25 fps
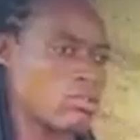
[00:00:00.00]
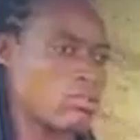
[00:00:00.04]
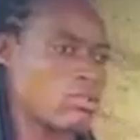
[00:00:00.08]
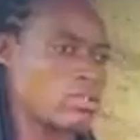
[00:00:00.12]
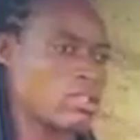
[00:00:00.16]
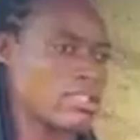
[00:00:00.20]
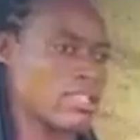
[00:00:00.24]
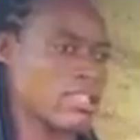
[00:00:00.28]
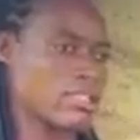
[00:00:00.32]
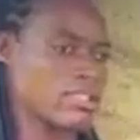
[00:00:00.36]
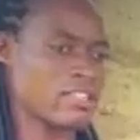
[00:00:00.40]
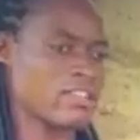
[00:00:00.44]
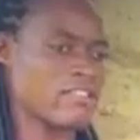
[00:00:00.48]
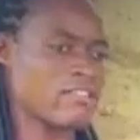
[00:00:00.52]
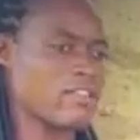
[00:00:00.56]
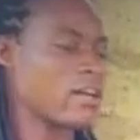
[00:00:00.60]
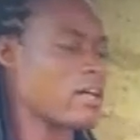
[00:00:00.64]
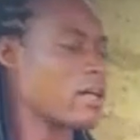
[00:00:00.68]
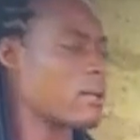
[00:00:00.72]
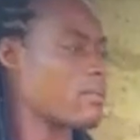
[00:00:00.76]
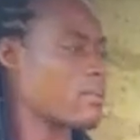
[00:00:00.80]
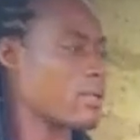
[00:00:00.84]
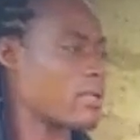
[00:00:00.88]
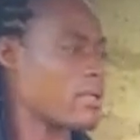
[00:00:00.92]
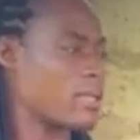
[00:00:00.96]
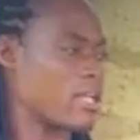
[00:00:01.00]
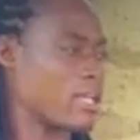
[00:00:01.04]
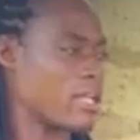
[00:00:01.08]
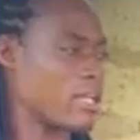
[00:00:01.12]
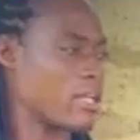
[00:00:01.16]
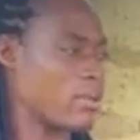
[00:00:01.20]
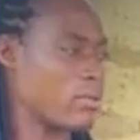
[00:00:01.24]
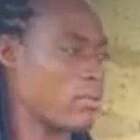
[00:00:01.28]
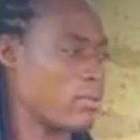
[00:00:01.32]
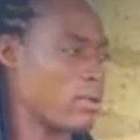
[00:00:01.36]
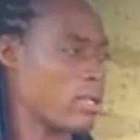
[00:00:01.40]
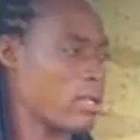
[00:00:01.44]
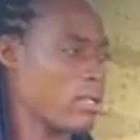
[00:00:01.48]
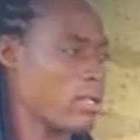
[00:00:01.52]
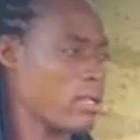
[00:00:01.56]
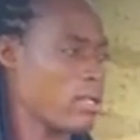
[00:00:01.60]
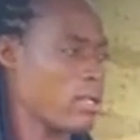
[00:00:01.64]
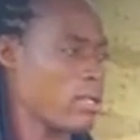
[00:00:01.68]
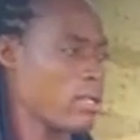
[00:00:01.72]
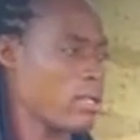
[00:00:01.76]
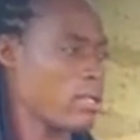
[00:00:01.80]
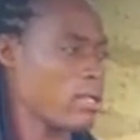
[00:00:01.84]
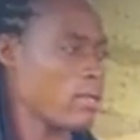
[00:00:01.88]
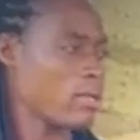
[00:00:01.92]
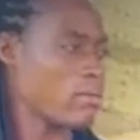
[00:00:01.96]
It has never happened anyway.
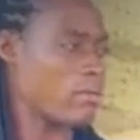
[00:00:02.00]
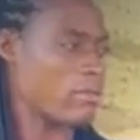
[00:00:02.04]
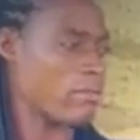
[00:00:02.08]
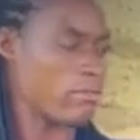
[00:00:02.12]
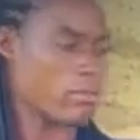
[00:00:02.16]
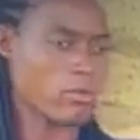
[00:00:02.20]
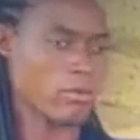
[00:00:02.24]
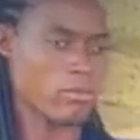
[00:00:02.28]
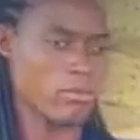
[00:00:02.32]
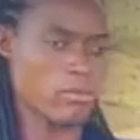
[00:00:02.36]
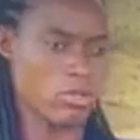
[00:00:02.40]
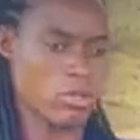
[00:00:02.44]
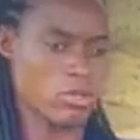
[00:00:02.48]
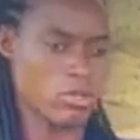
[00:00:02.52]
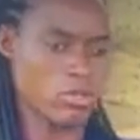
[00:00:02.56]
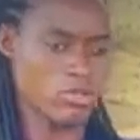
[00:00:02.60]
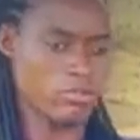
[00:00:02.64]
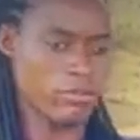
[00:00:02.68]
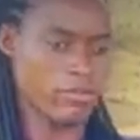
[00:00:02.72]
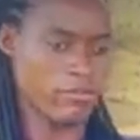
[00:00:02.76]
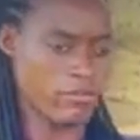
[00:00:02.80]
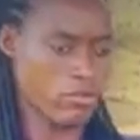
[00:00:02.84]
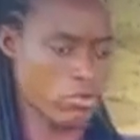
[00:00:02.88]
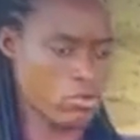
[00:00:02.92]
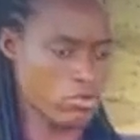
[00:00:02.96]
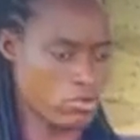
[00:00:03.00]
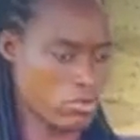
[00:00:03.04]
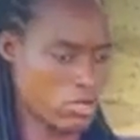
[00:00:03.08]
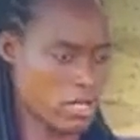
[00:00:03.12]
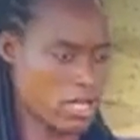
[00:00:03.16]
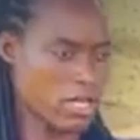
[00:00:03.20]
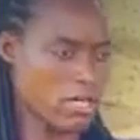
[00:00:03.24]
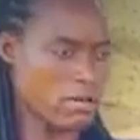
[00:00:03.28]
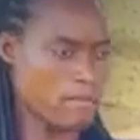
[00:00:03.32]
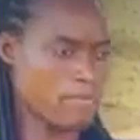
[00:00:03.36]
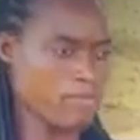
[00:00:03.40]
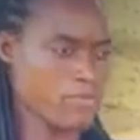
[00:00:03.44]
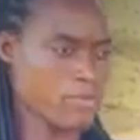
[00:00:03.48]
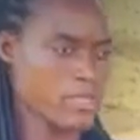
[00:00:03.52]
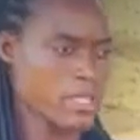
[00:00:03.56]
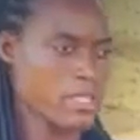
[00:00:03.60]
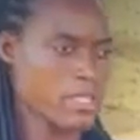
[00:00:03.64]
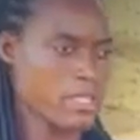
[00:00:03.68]
Because before you come,